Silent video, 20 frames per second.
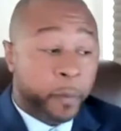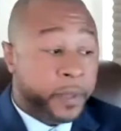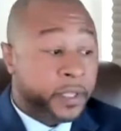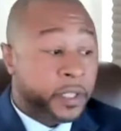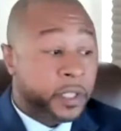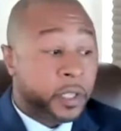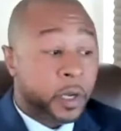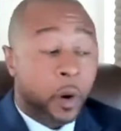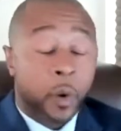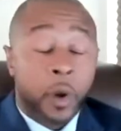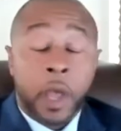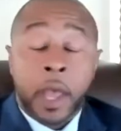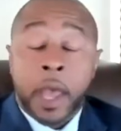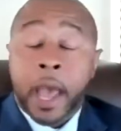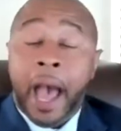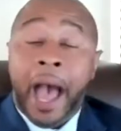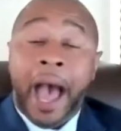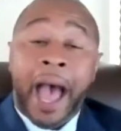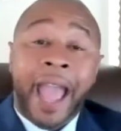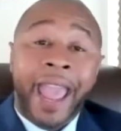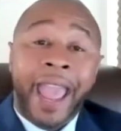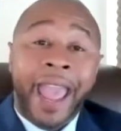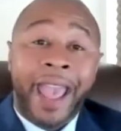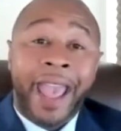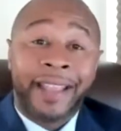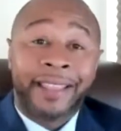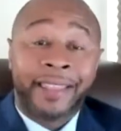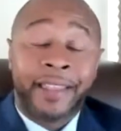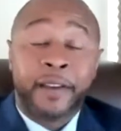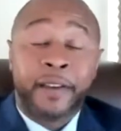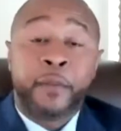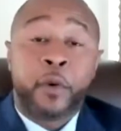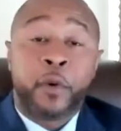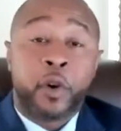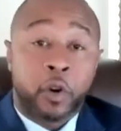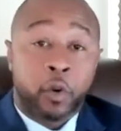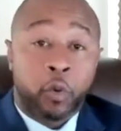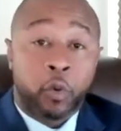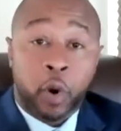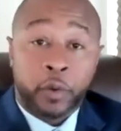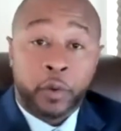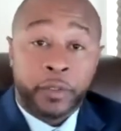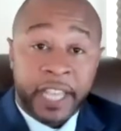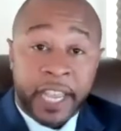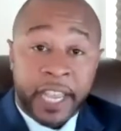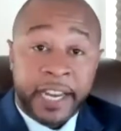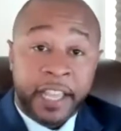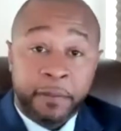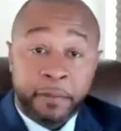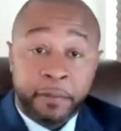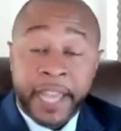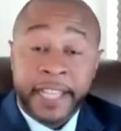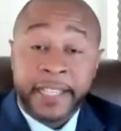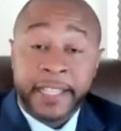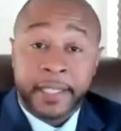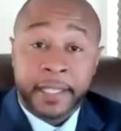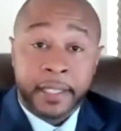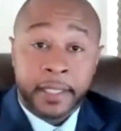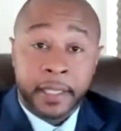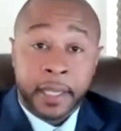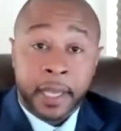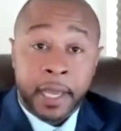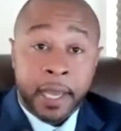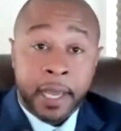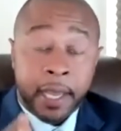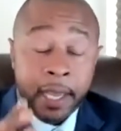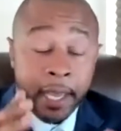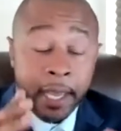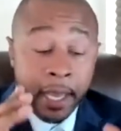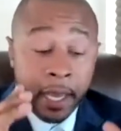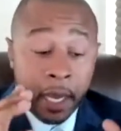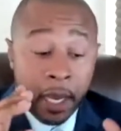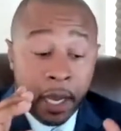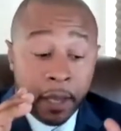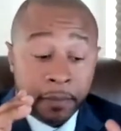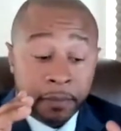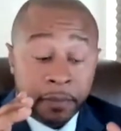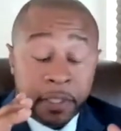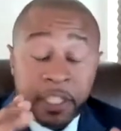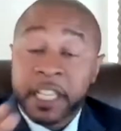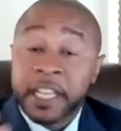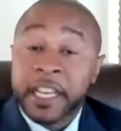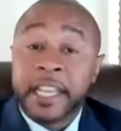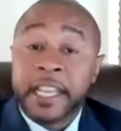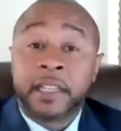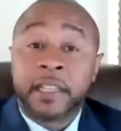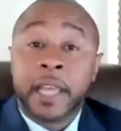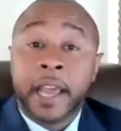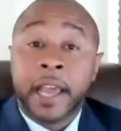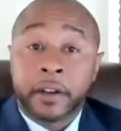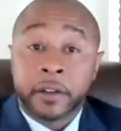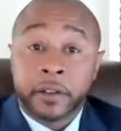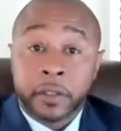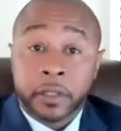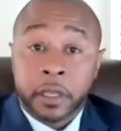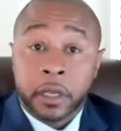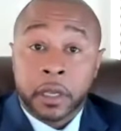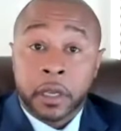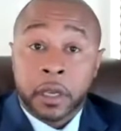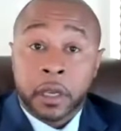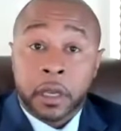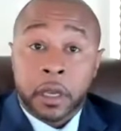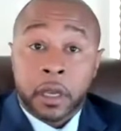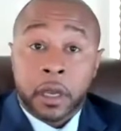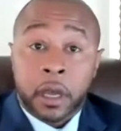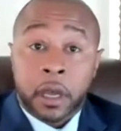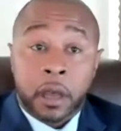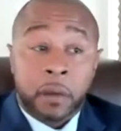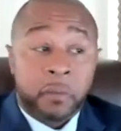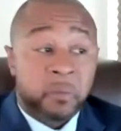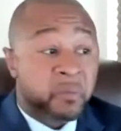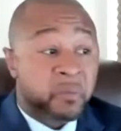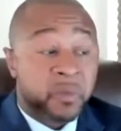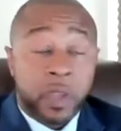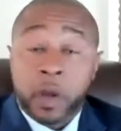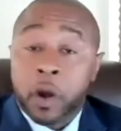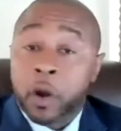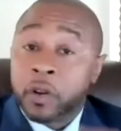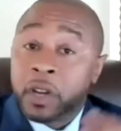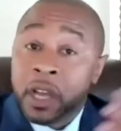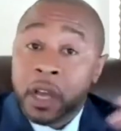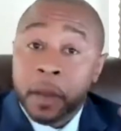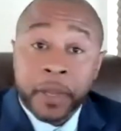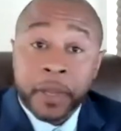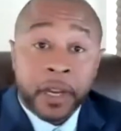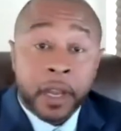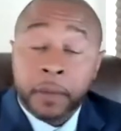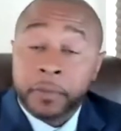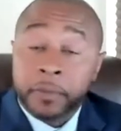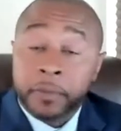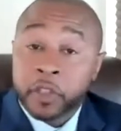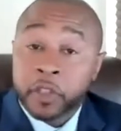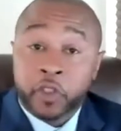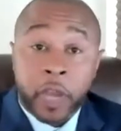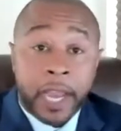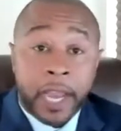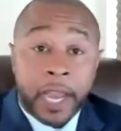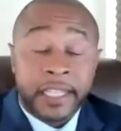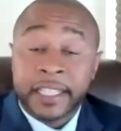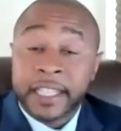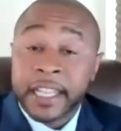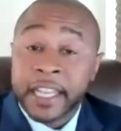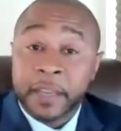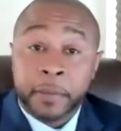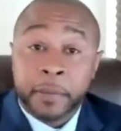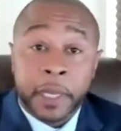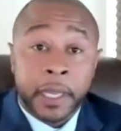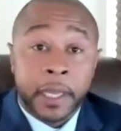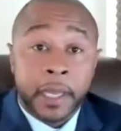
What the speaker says: And so I had them on a rotating basis, sending letters, coming up to try to see me,